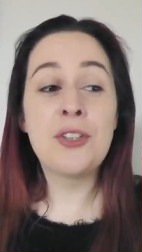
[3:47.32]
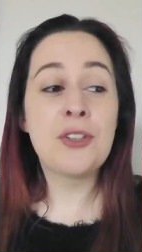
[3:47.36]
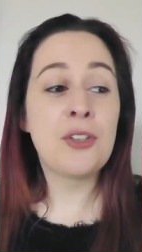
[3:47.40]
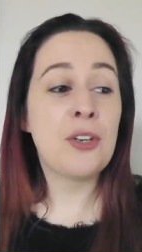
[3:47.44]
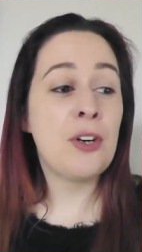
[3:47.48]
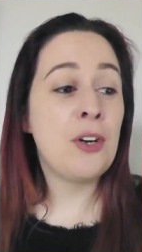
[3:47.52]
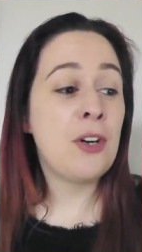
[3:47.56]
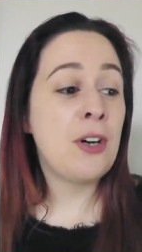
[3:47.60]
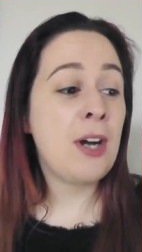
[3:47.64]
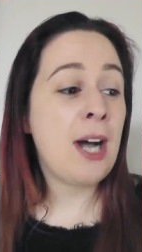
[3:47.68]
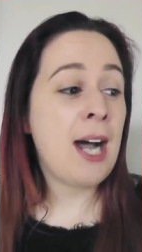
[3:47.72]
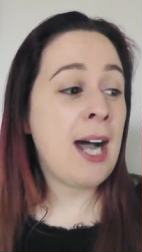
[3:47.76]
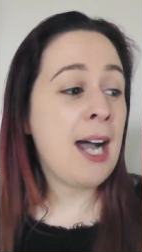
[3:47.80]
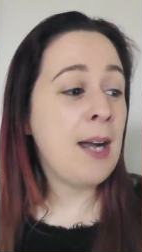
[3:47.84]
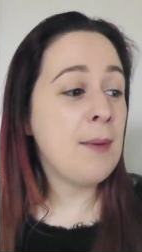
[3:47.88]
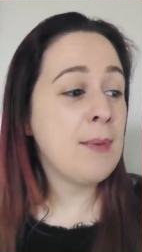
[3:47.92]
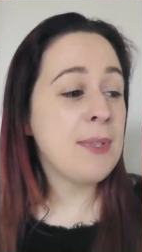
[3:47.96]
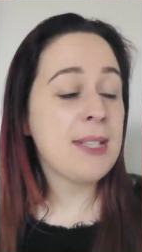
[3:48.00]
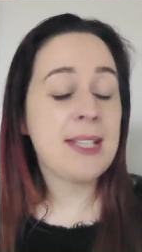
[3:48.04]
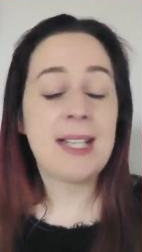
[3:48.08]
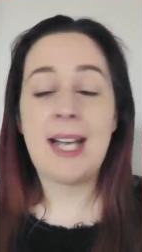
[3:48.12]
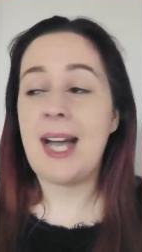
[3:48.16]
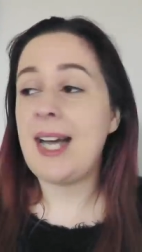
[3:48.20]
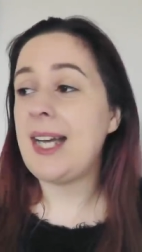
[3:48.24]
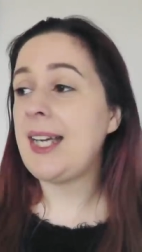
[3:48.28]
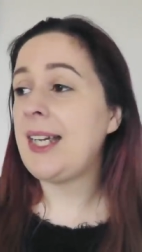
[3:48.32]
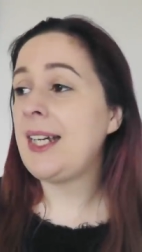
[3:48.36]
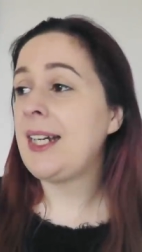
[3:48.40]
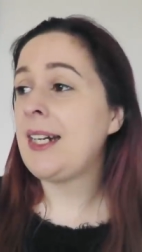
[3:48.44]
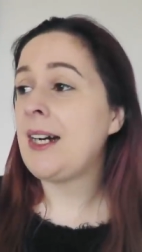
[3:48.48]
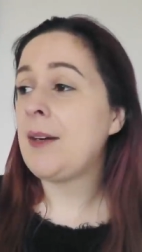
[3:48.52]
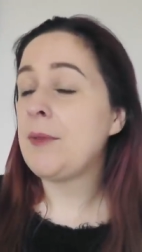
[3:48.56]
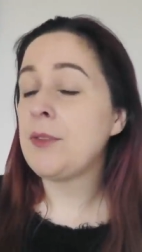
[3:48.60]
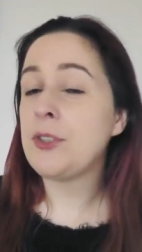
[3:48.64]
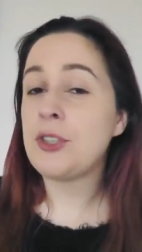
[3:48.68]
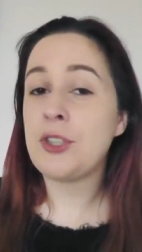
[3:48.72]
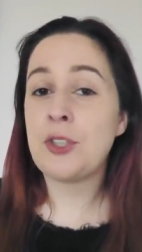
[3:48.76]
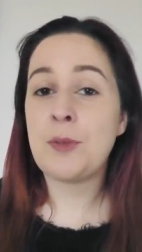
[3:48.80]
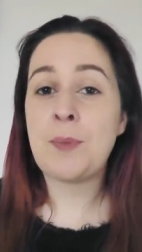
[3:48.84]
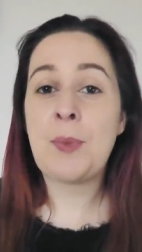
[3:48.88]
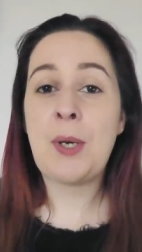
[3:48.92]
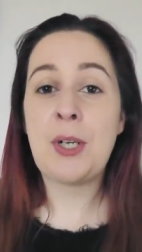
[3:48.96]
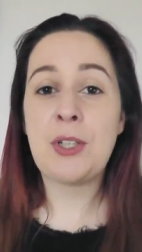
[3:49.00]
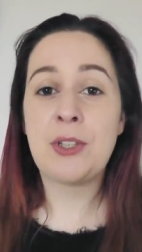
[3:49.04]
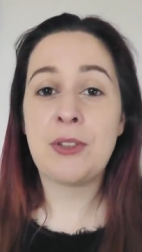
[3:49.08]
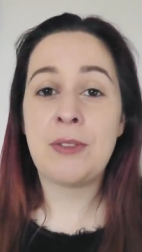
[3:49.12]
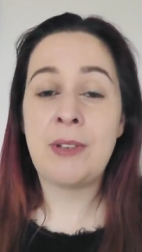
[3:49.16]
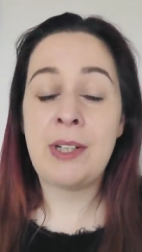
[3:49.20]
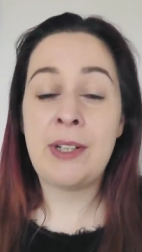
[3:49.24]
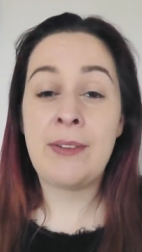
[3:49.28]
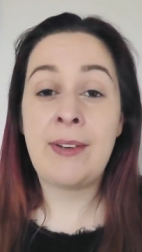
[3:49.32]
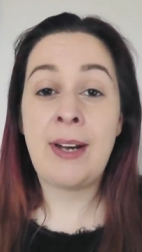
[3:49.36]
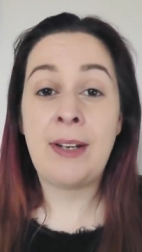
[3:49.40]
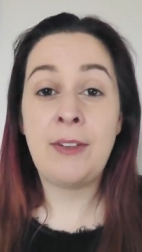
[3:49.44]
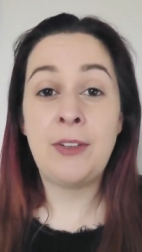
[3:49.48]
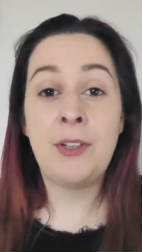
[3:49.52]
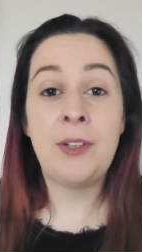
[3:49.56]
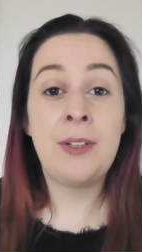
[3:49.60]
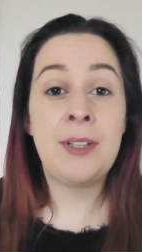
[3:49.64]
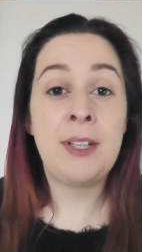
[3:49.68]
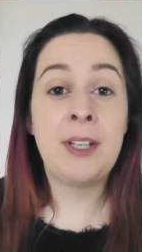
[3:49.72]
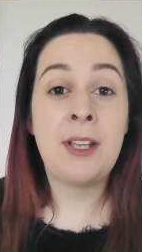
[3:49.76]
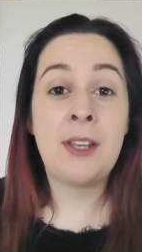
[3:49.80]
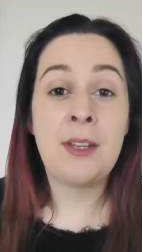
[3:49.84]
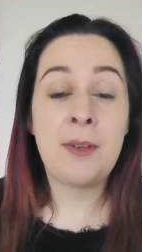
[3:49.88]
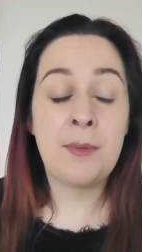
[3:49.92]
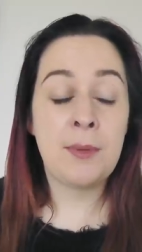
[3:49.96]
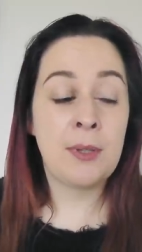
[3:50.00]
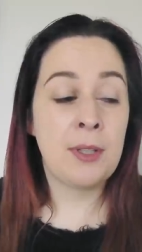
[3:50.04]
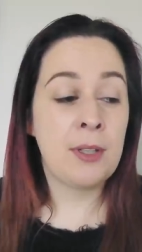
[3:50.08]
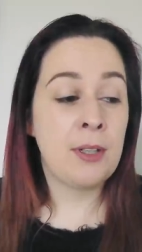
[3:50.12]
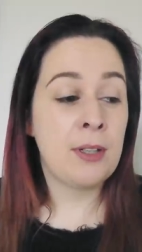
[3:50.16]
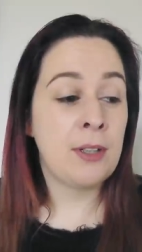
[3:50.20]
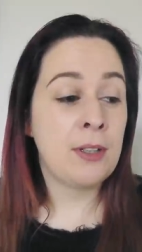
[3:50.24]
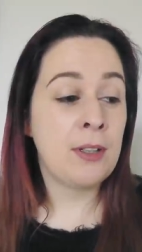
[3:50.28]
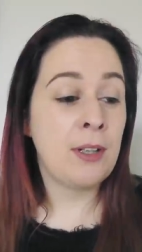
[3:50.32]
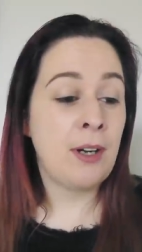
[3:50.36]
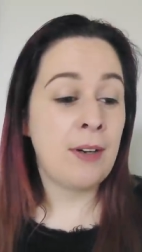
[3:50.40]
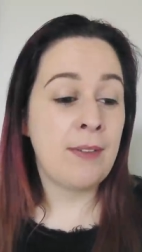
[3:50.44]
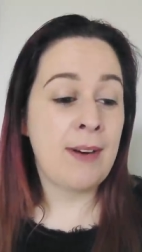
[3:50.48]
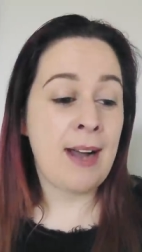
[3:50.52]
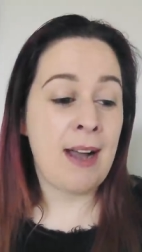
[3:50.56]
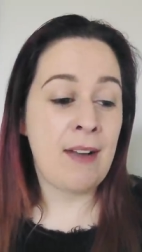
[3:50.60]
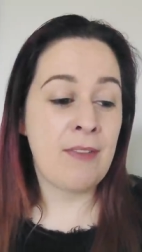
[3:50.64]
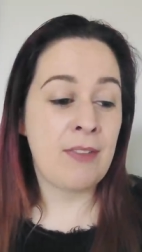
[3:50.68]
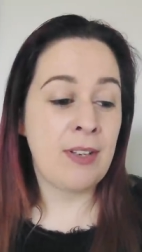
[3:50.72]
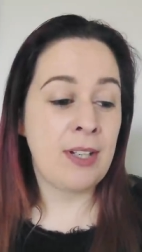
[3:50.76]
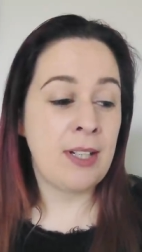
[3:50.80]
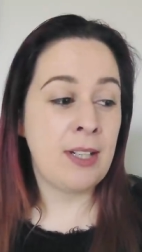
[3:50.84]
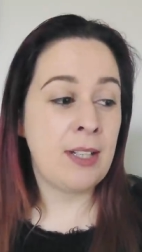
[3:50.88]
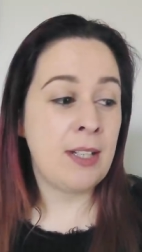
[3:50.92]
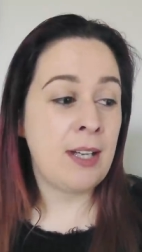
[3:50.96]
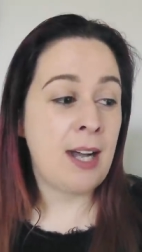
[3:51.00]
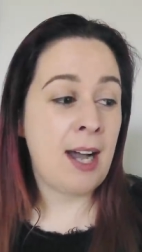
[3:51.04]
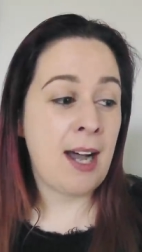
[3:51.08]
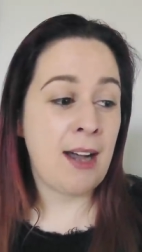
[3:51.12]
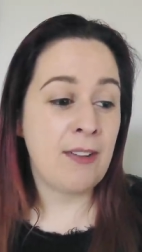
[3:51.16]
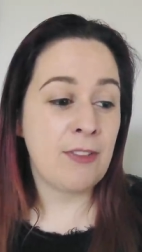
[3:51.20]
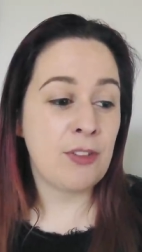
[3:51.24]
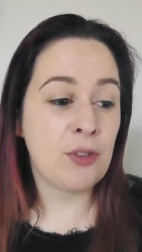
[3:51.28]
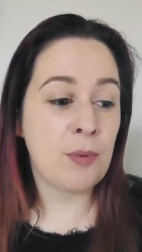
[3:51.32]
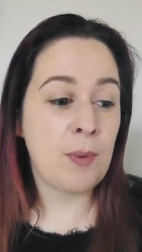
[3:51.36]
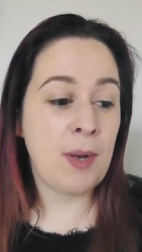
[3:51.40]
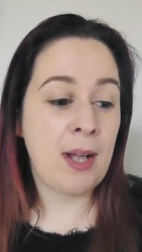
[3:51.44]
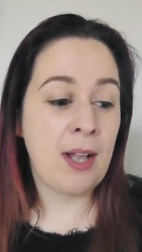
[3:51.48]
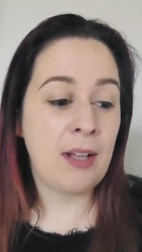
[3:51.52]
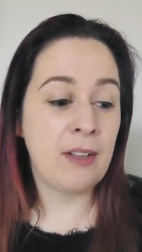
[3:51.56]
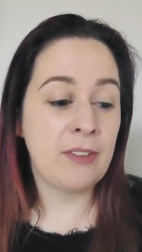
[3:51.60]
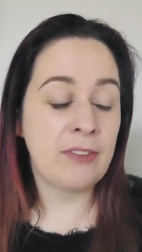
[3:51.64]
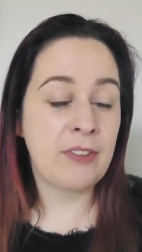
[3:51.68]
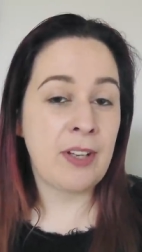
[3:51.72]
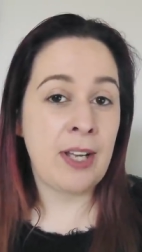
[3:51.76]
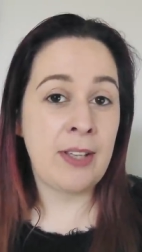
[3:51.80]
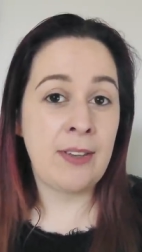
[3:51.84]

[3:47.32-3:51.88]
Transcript: So I was sat here, I was just pottering around, knowing that they were arriving at 12:30,